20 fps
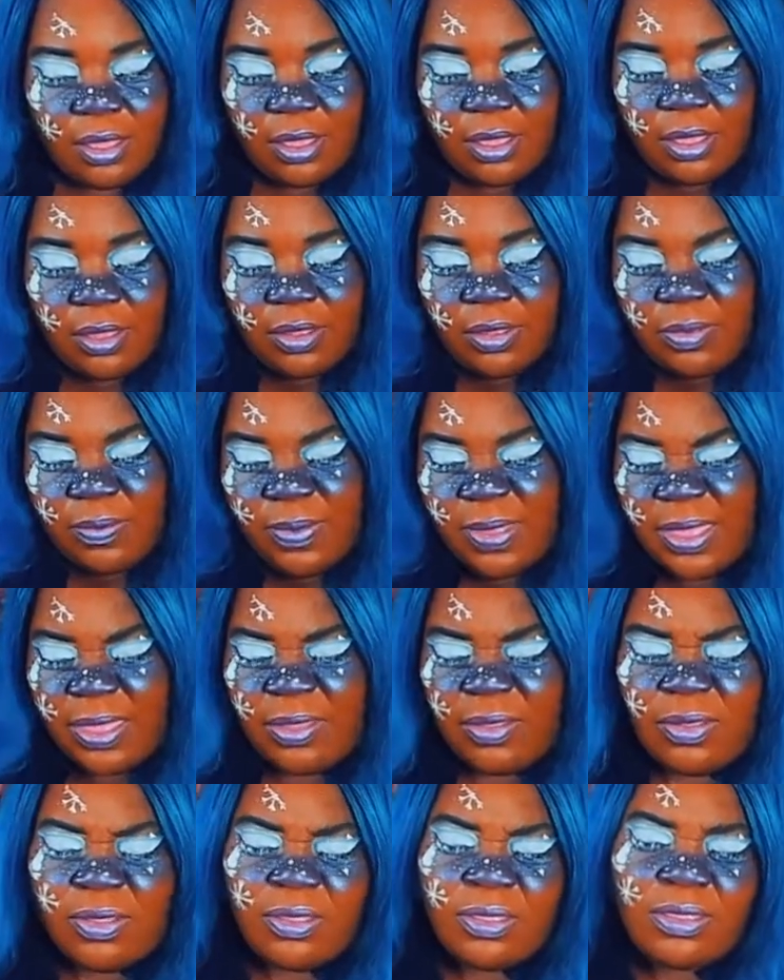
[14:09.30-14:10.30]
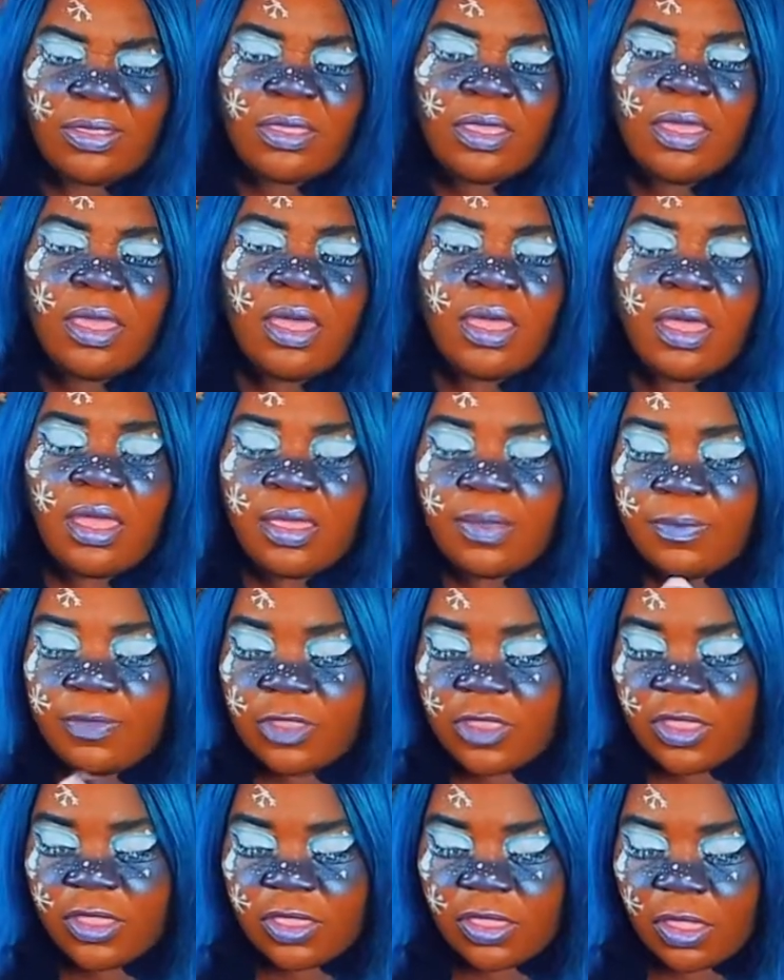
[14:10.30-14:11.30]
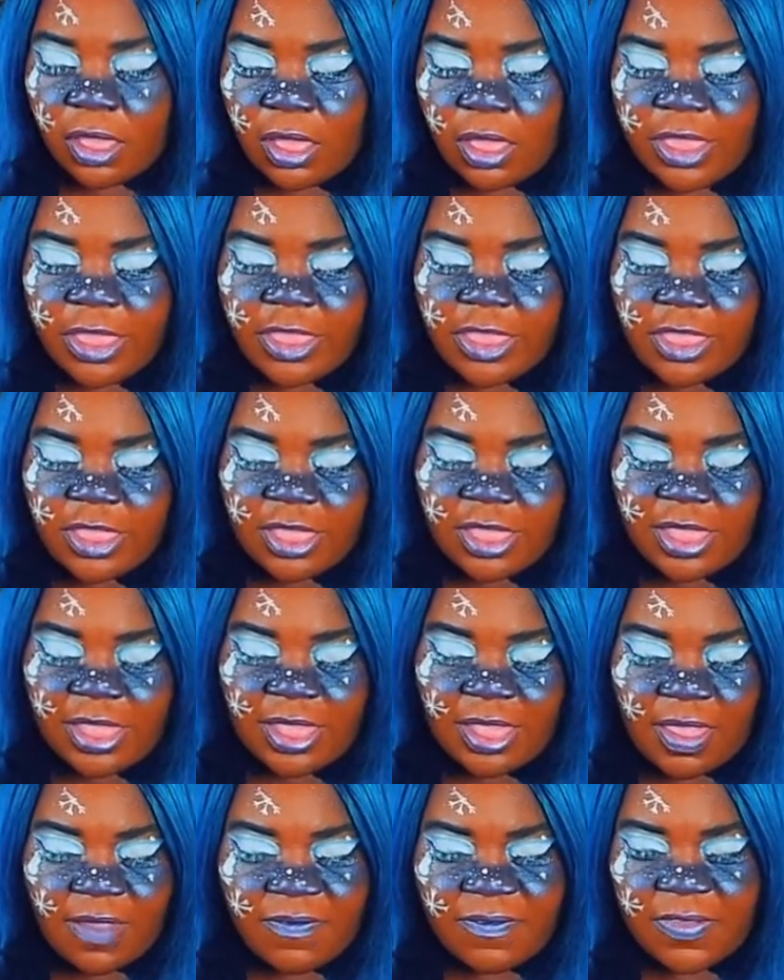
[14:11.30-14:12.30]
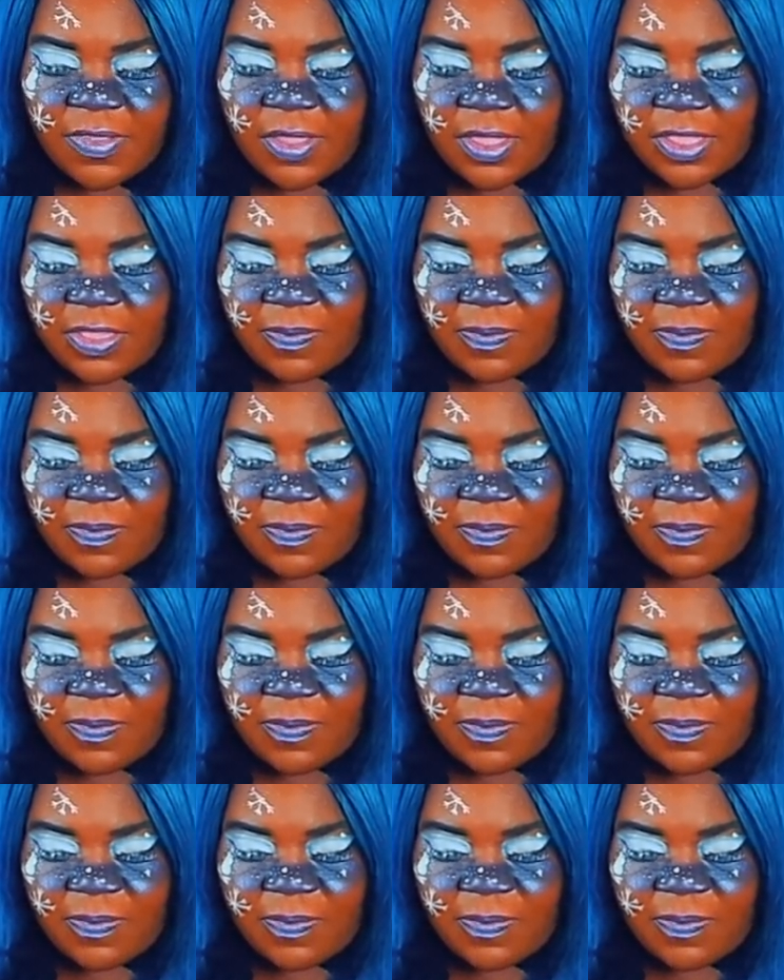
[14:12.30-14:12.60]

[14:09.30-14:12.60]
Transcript: oh my God, I just love nice